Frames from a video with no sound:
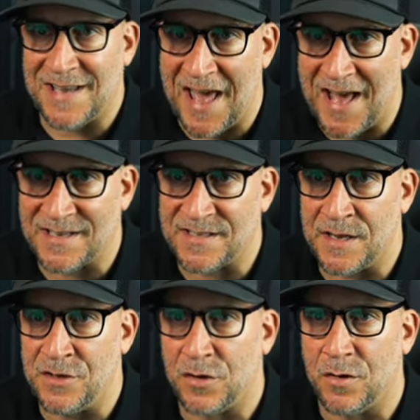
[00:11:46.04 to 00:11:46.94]
tax,
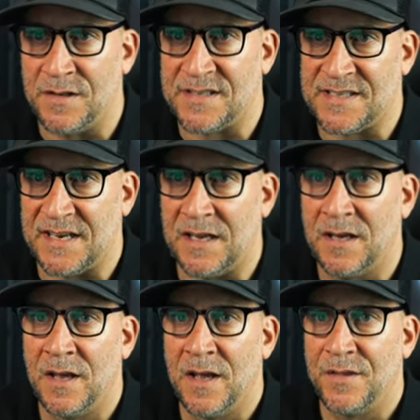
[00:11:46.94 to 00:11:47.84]
and you're going to
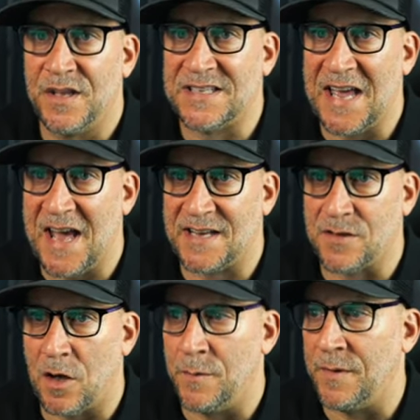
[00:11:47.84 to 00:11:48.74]
see the
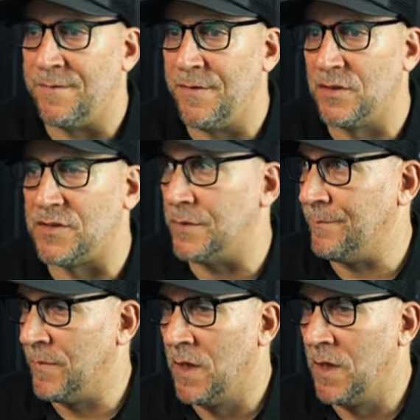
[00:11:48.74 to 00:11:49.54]
taxonomy filter.